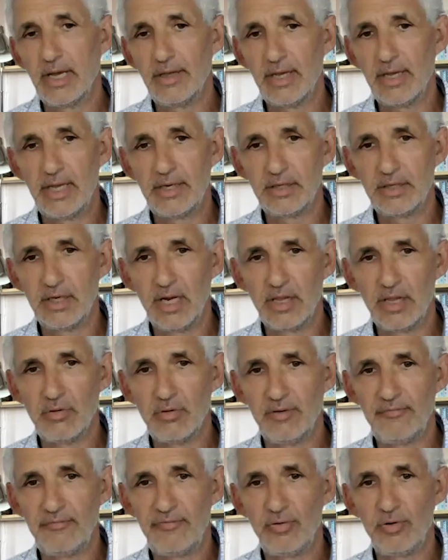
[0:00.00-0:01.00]
and another
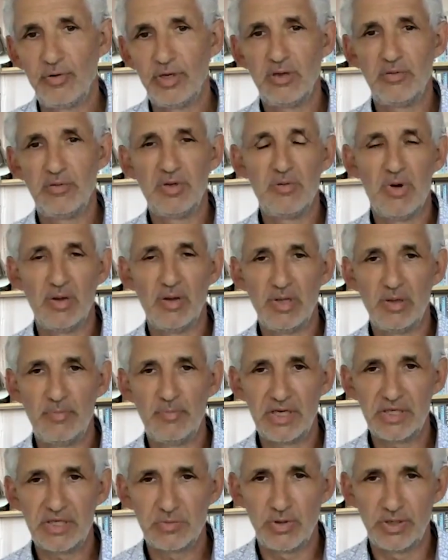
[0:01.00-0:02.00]
one for you. You might be the
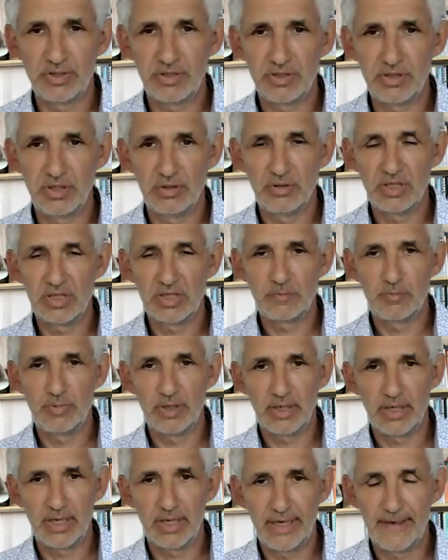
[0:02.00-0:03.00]
best one to do this,
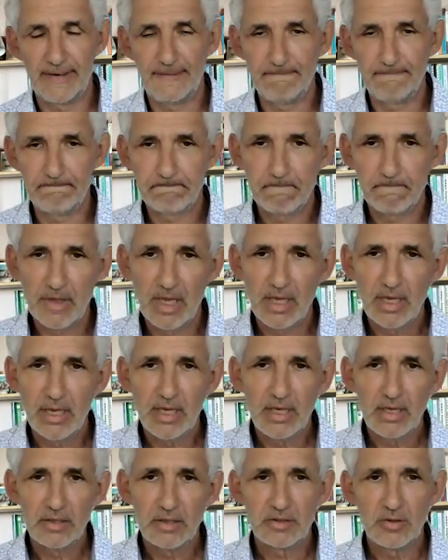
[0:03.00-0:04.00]
but
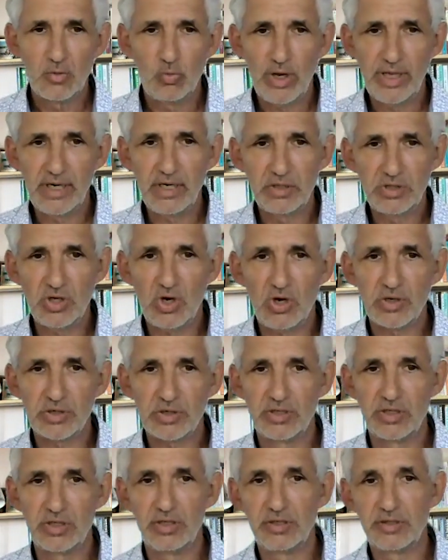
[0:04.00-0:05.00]
so when are
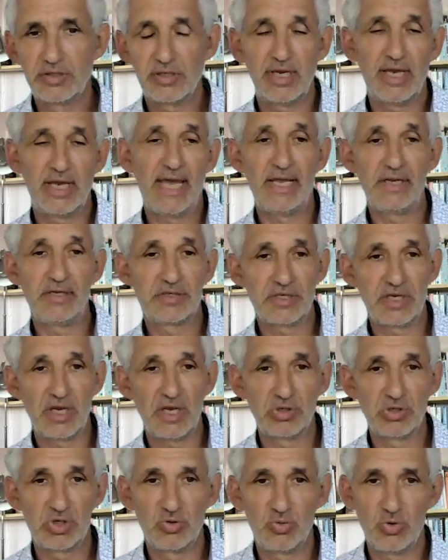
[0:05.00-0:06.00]
doctors and
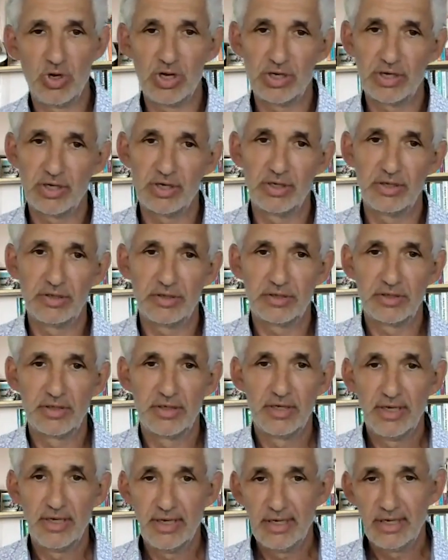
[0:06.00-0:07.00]
social workers
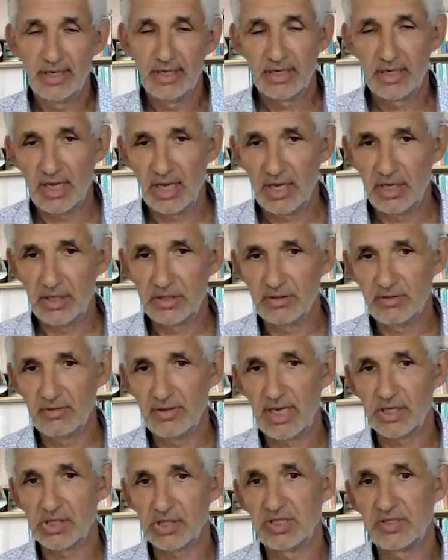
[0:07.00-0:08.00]
going to
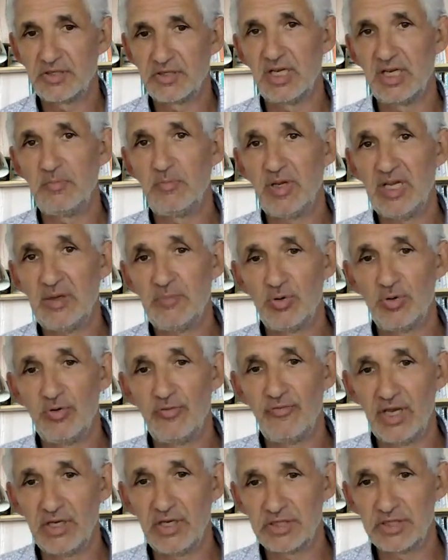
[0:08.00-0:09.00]
actually see people
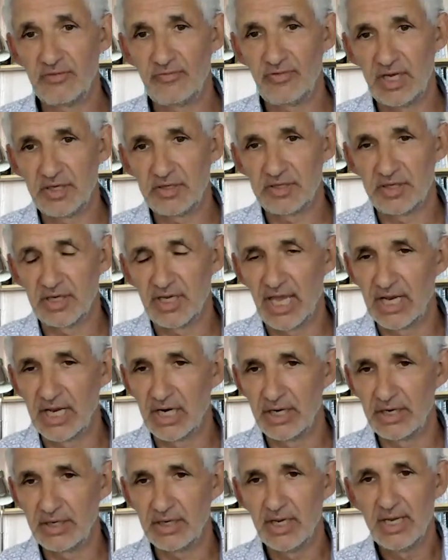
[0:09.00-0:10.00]
face to face again?
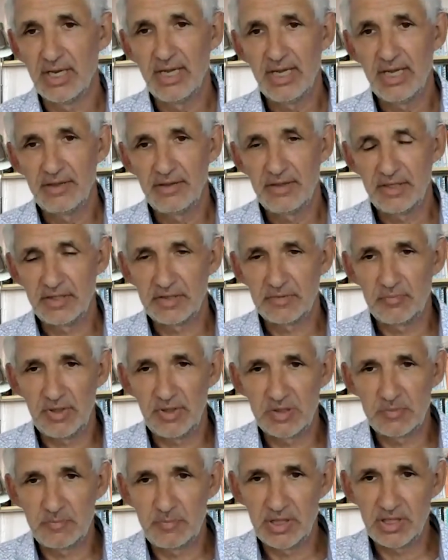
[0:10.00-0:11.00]
And this
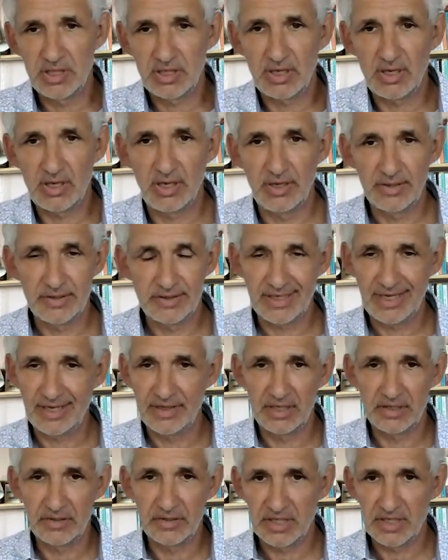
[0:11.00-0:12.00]
is because I
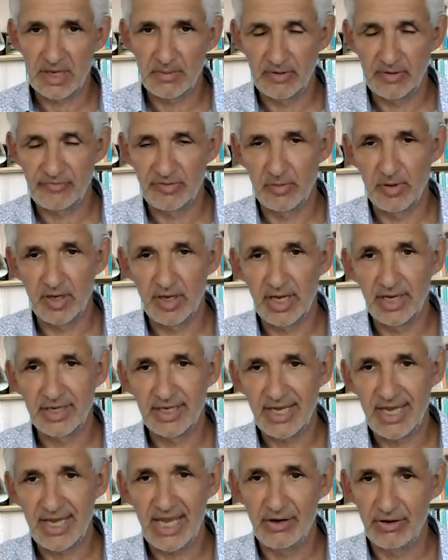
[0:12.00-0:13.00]
think this is coming from a
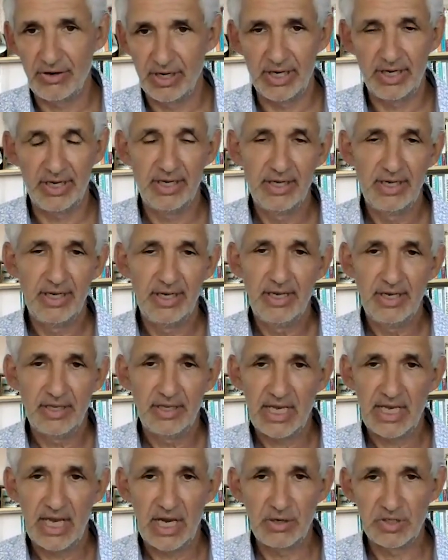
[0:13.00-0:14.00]
carer.
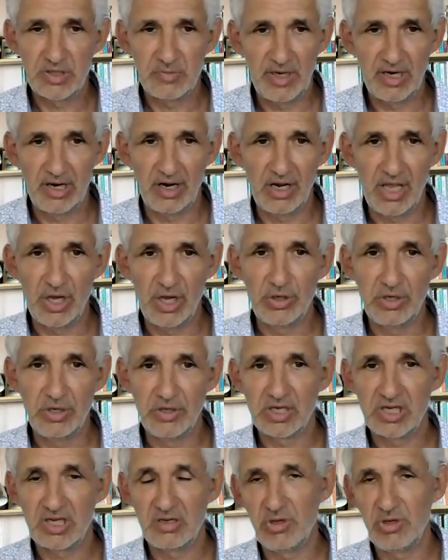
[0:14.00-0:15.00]
Carers have been alone in
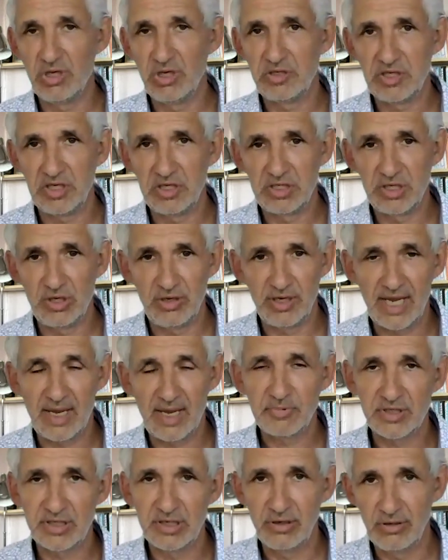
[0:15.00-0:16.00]
the community doing
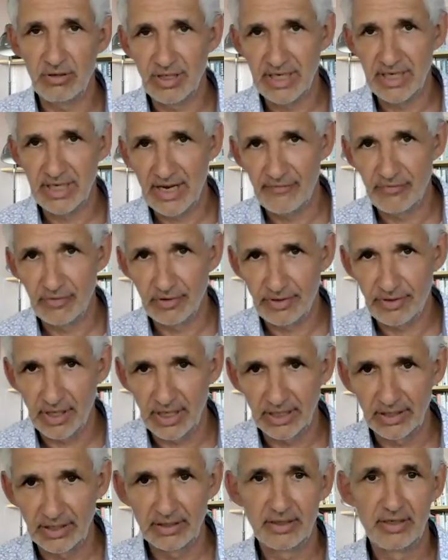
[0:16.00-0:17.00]
absolutely
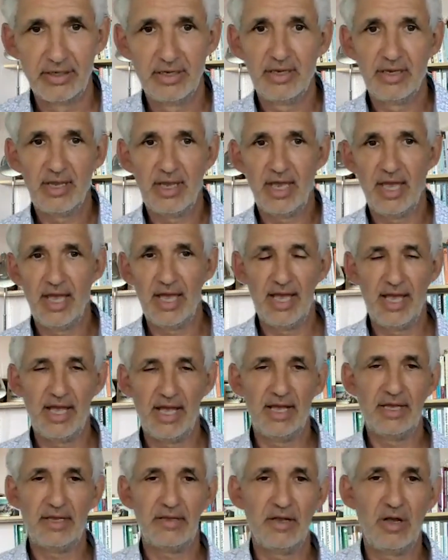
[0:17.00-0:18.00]
everything,
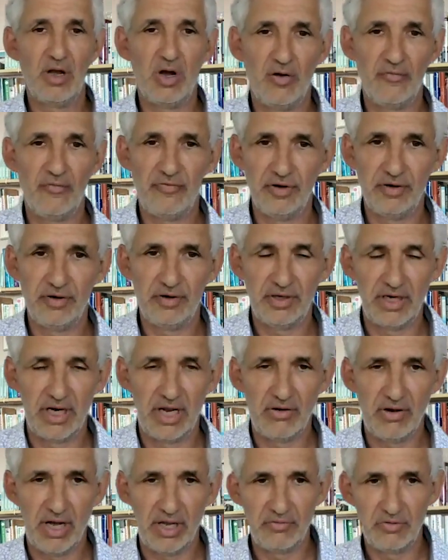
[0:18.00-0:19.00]
often
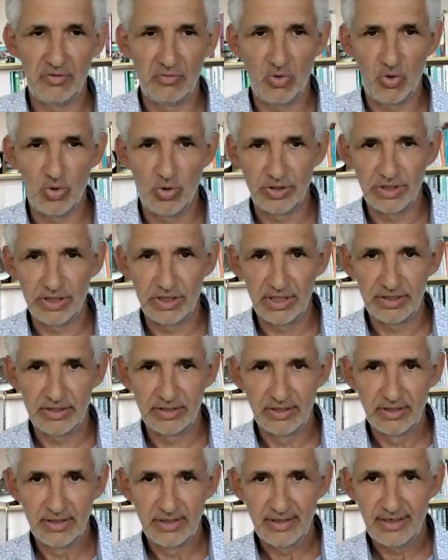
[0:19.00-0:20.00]
unrewarded,
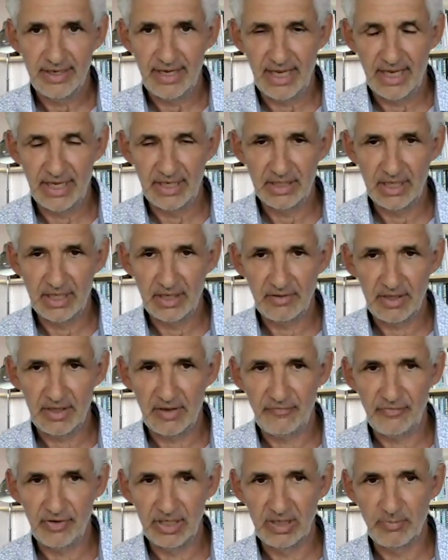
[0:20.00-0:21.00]
and they're
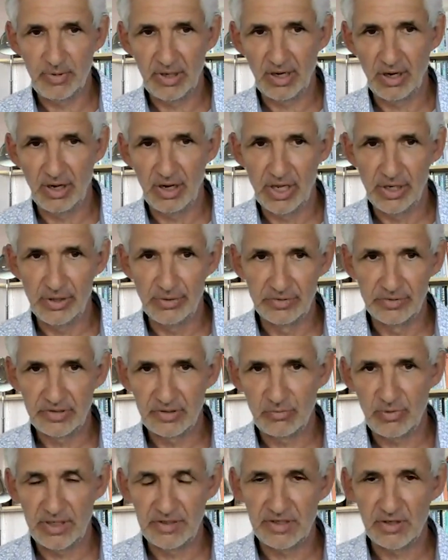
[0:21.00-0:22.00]
feeling a bit alone. So
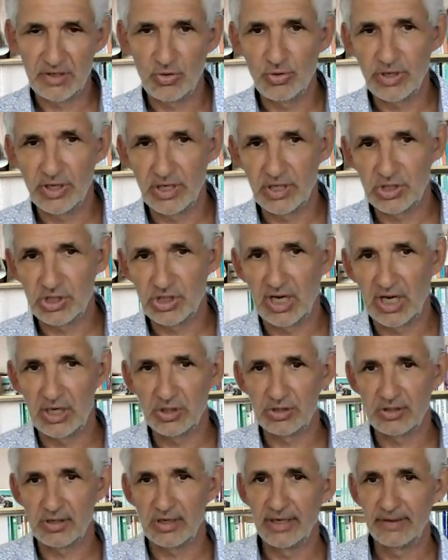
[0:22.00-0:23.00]
when's it all going to
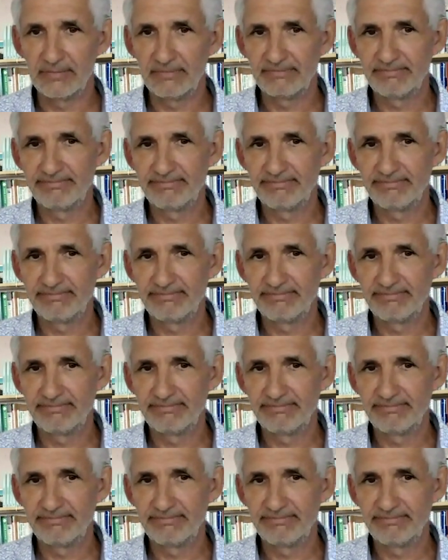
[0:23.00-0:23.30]
change, Claire?